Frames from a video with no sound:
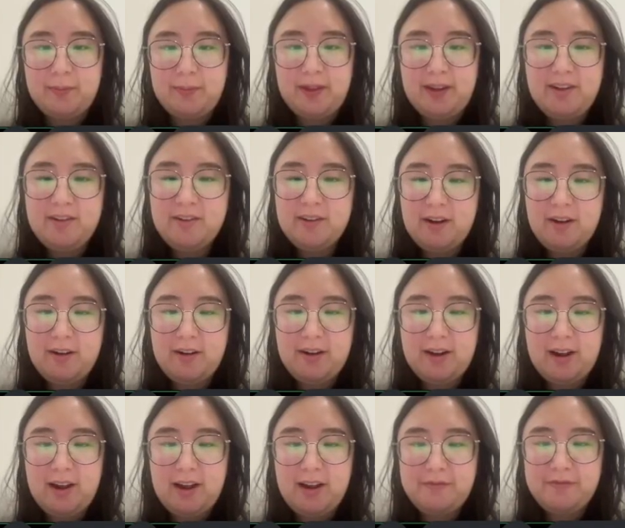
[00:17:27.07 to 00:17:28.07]
from the Internet
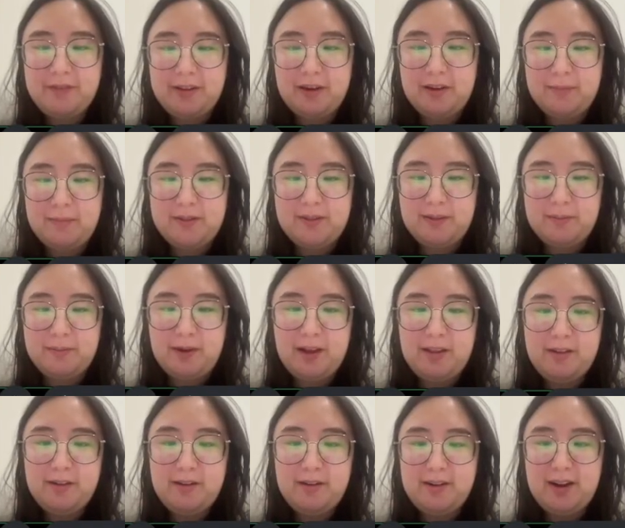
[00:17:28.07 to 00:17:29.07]
Archive,
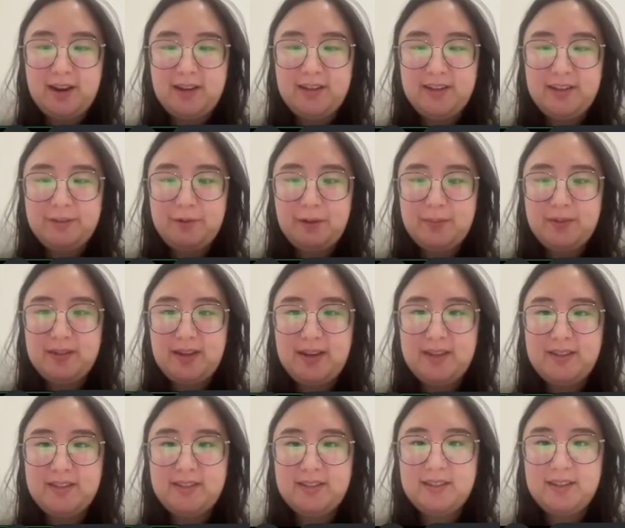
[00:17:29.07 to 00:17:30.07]
some other 90s
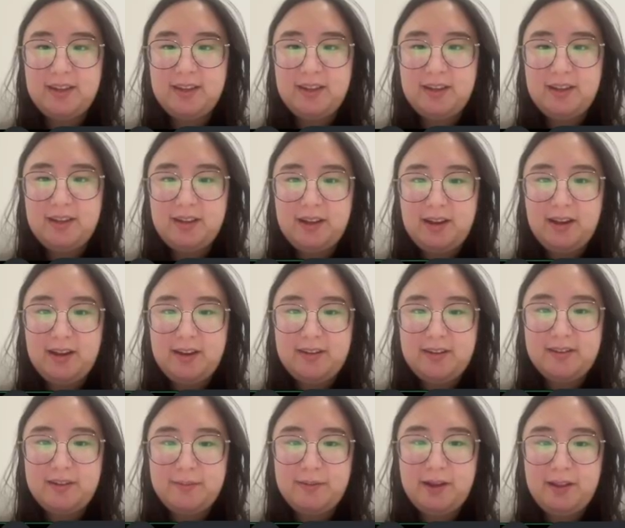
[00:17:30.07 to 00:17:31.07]
websites,
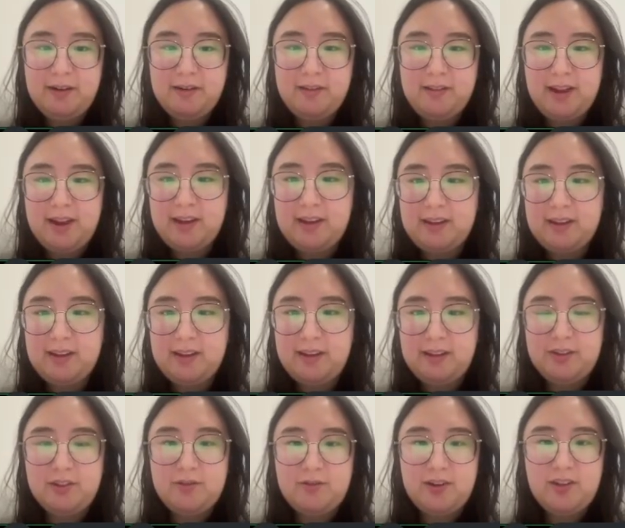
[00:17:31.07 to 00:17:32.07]
and some other
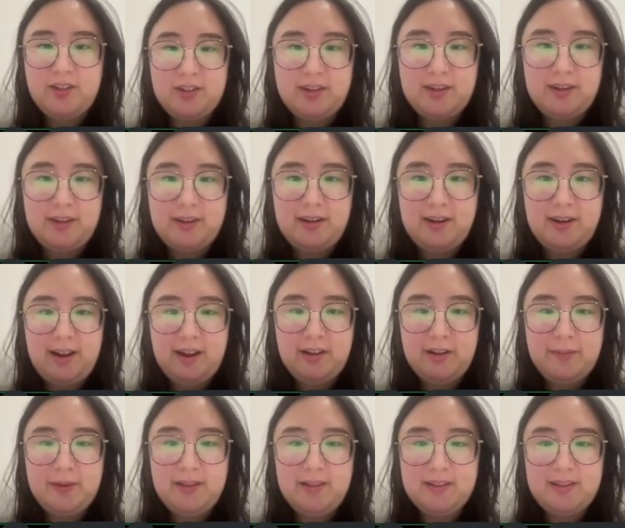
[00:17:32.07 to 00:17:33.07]
like illustration
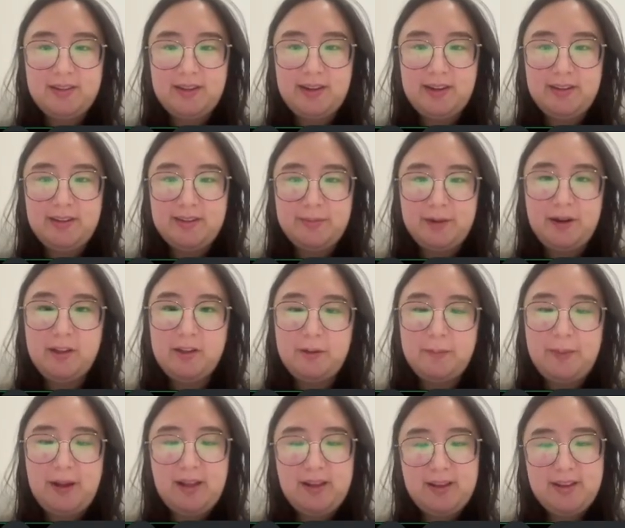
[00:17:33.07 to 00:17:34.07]
elements and some
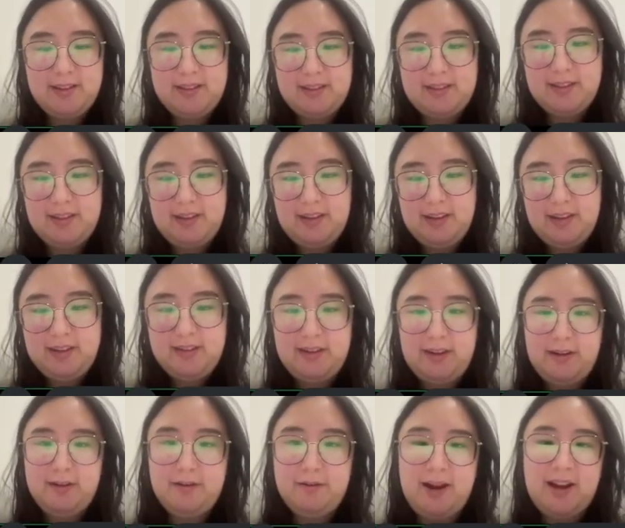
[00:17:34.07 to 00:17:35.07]
color palettes.
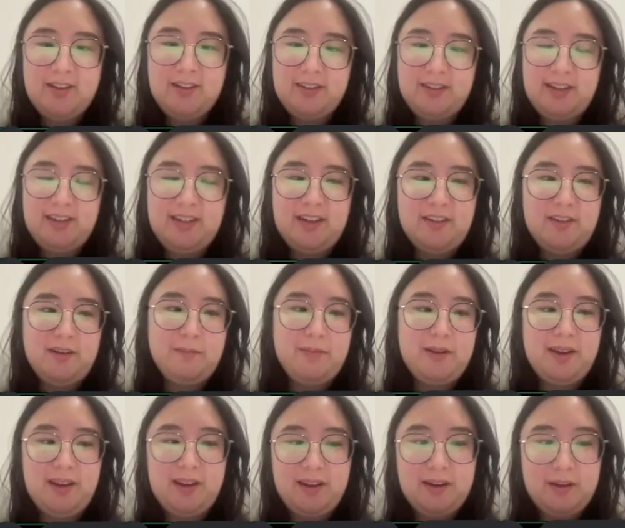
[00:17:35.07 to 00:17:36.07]
So I just like to
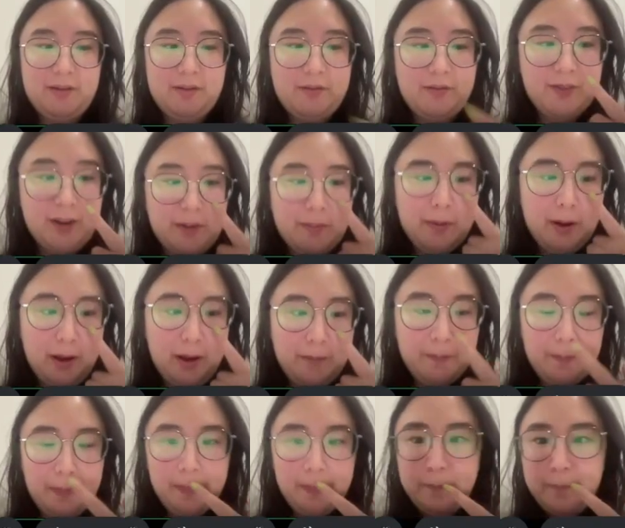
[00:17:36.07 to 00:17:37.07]
dump it in
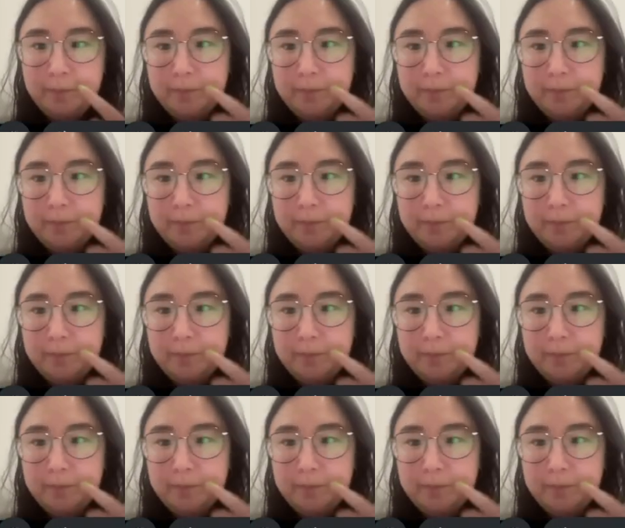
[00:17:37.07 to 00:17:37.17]
Figma